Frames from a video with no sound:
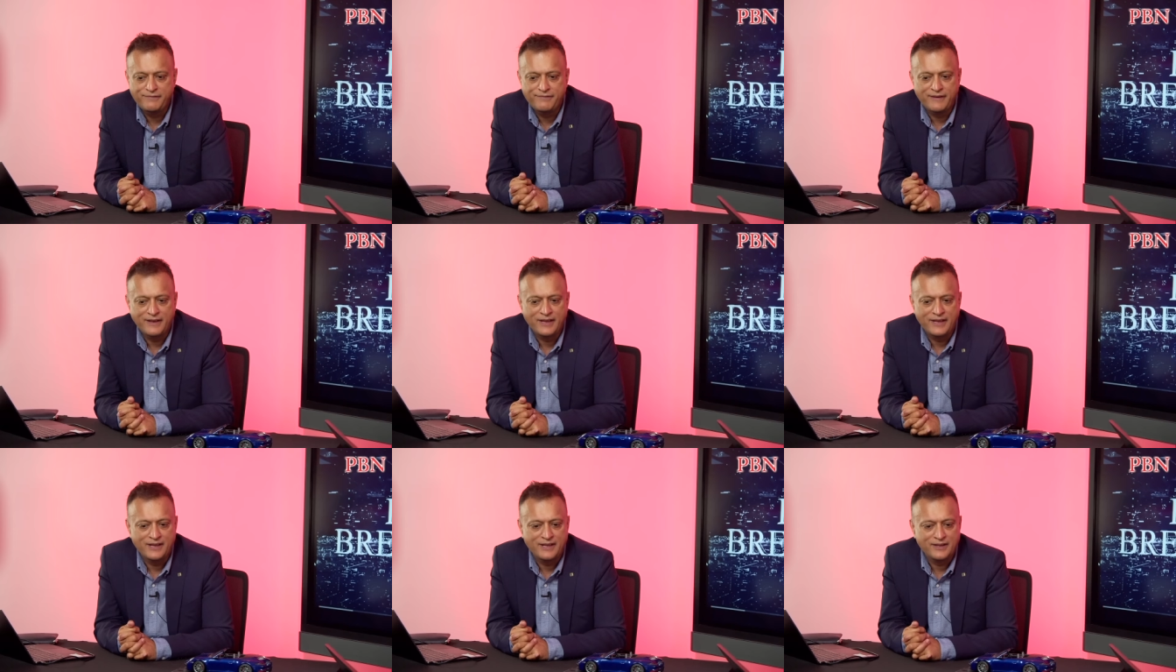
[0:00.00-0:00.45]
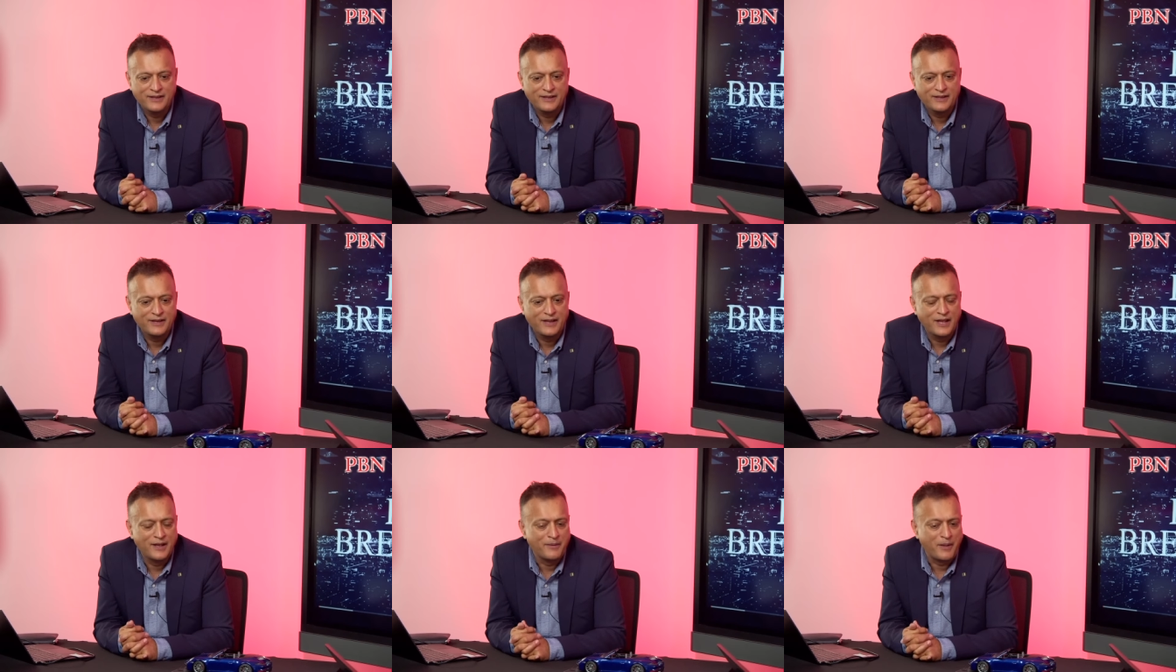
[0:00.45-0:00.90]
fair,
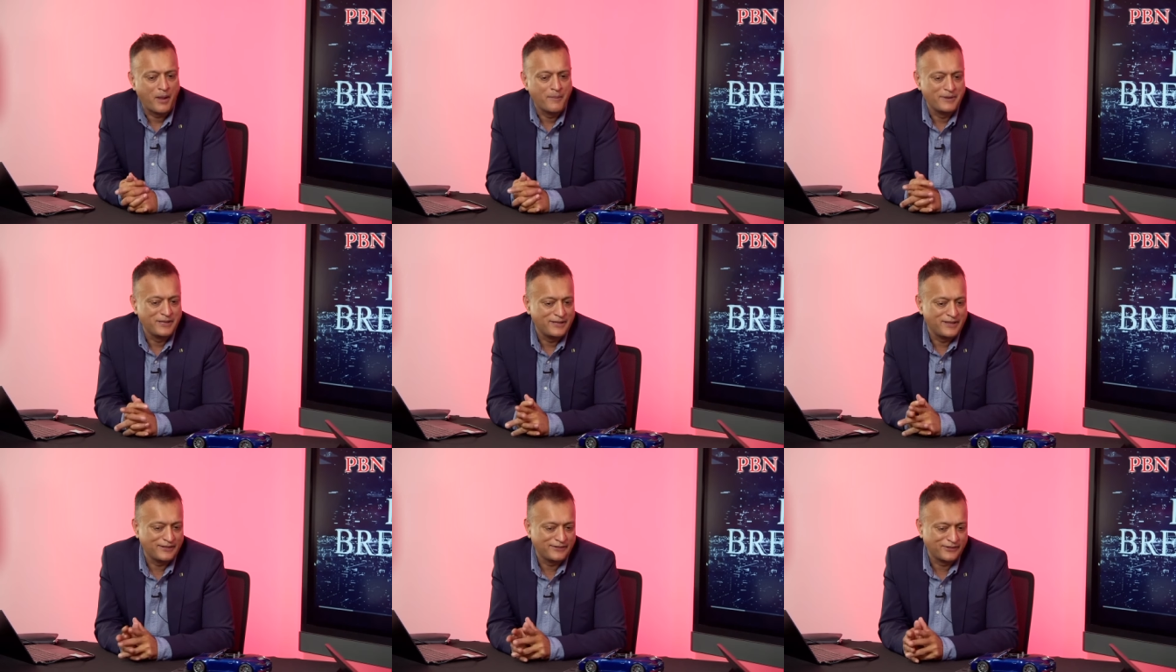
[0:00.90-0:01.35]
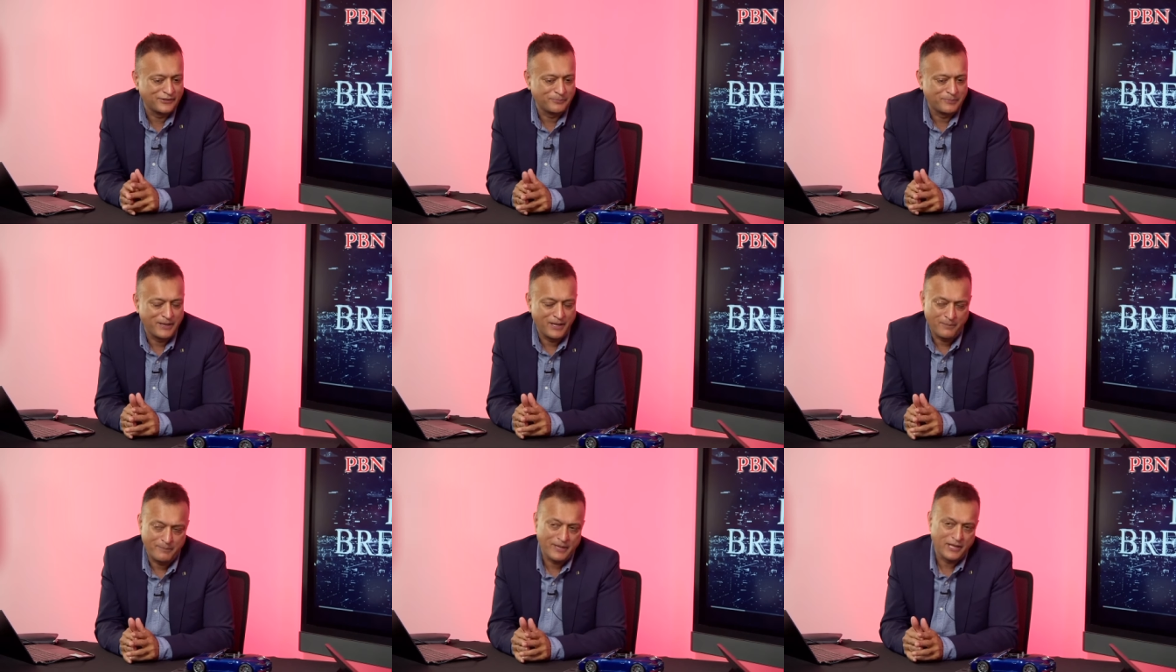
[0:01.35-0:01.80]
uh, I mean, this has
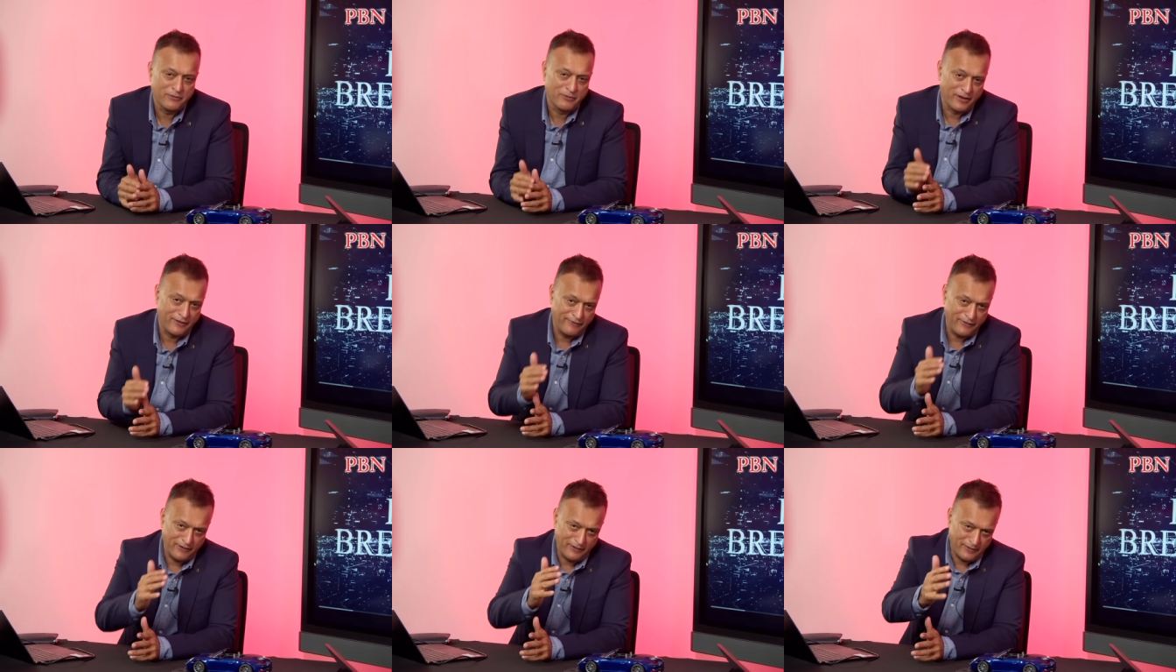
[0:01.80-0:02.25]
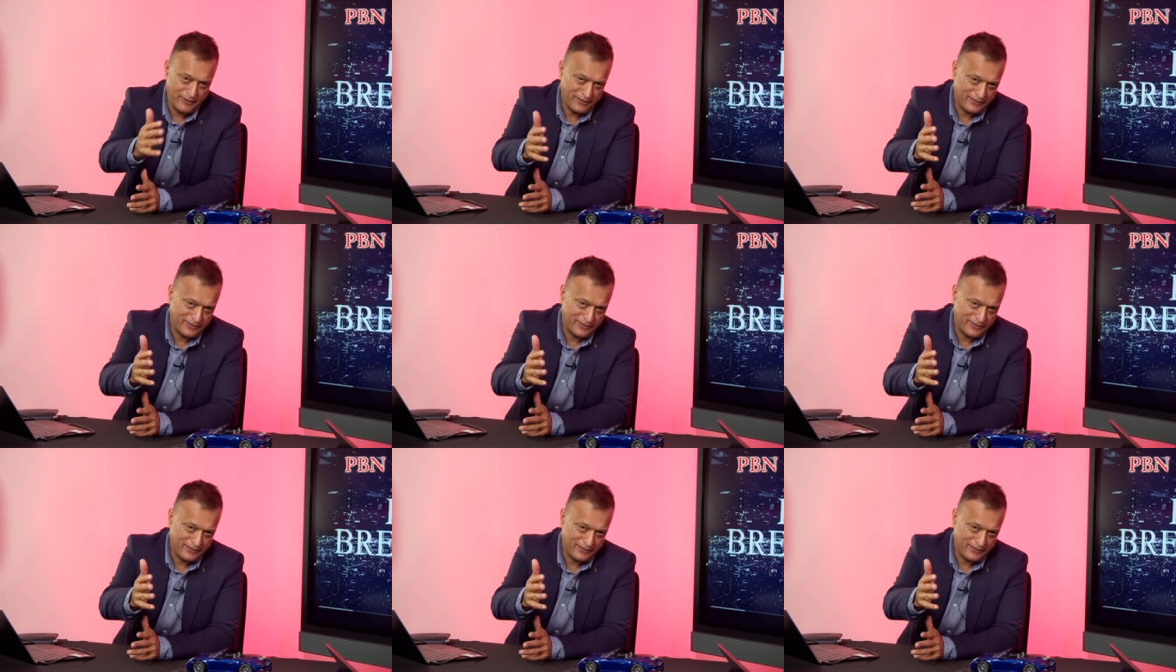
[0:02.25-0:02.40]
been, by the way, if you,